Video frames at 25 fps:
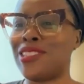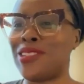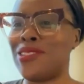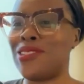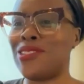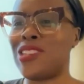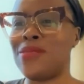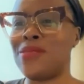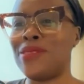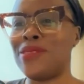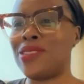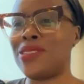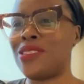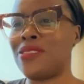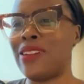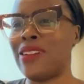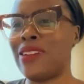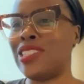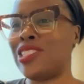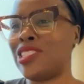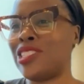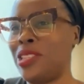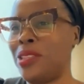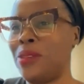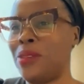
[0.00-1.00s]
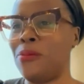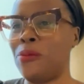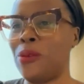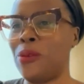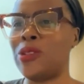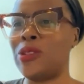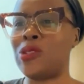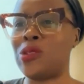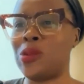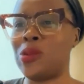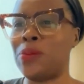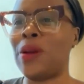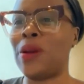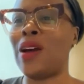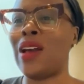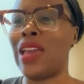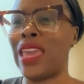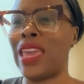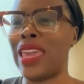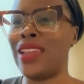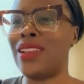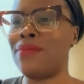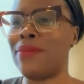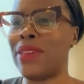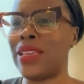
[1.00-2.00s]
consumers to actually want to buy
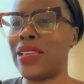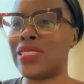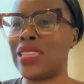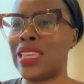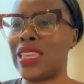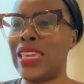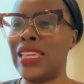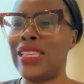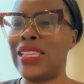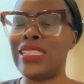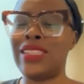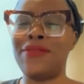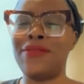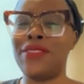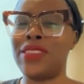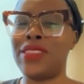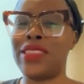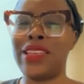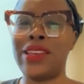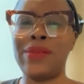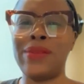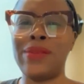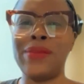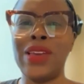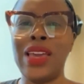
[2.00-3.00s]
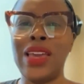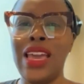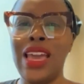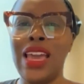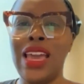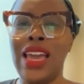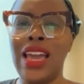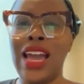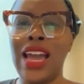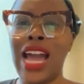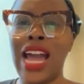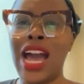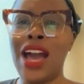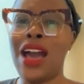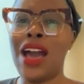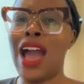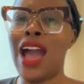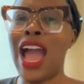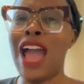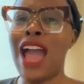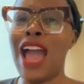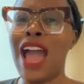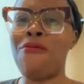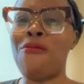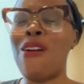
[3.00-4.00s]
it, makes it easy for them. I
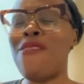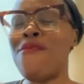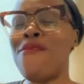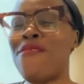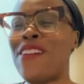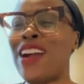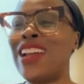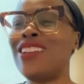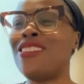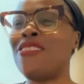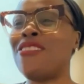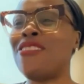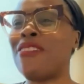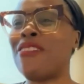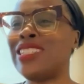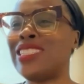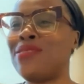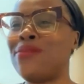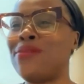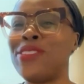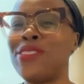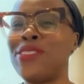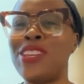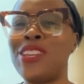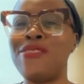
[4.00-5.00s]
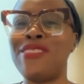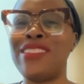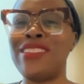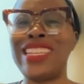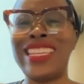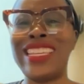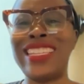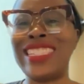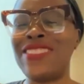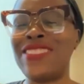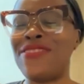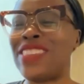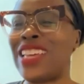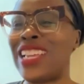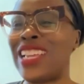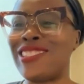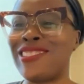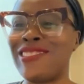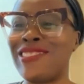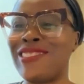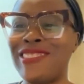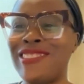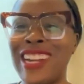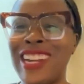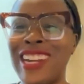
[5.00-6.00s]
have one final question for you, Elyse, if that's
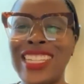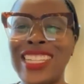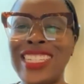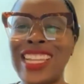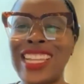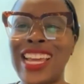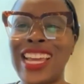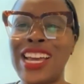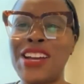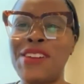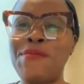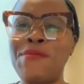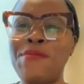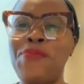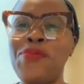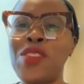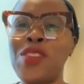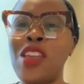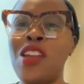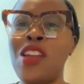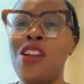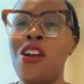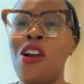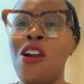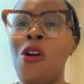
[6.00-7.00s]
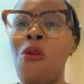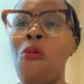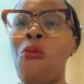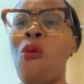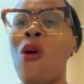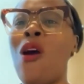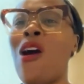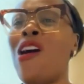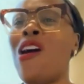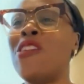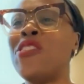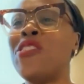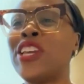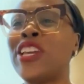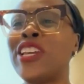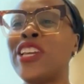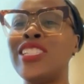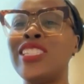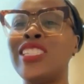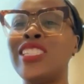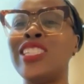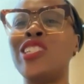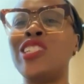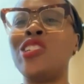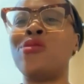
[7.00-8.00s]
all right. What are the
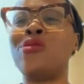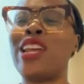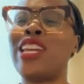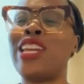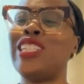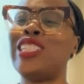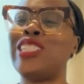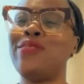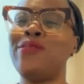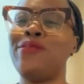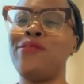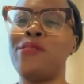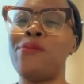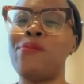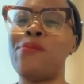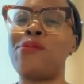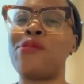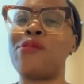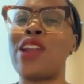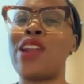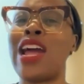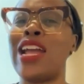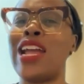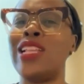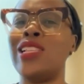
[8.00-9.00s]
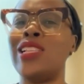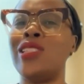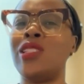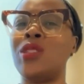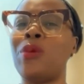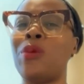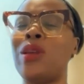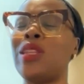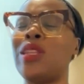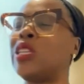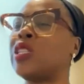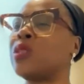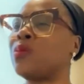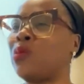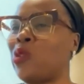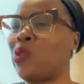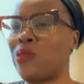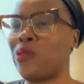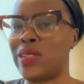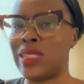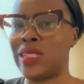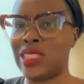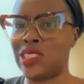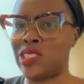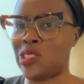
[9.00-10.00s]
considerations for brands when
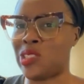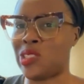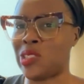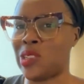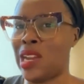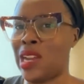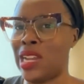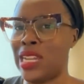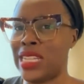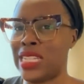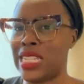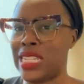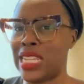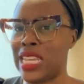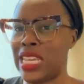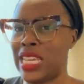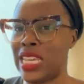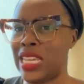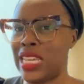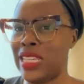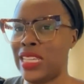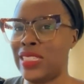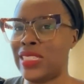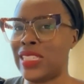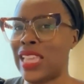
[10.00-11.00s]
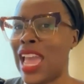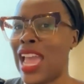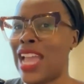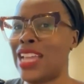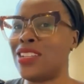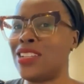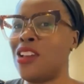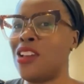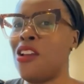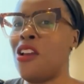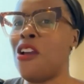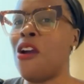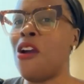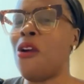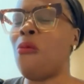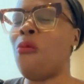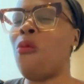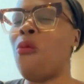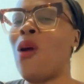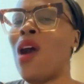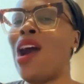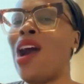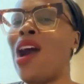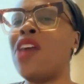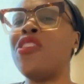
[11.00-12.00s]
exploring digital IDs, and
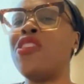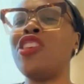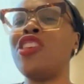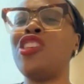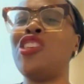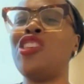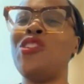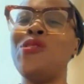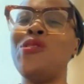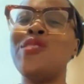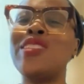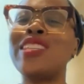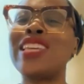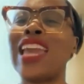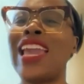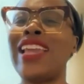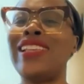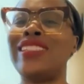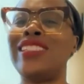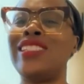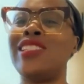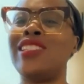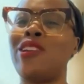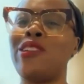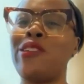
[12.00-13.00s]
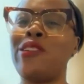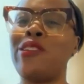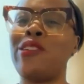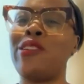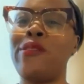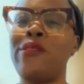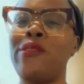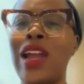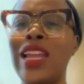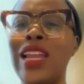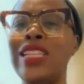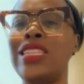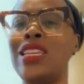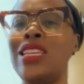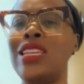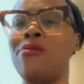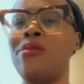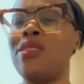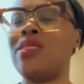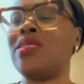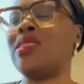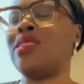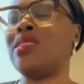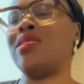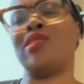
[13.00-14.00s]
what other use cases are you finding
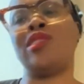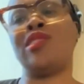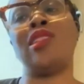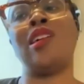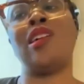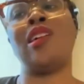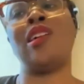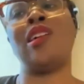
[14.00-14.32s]
with digital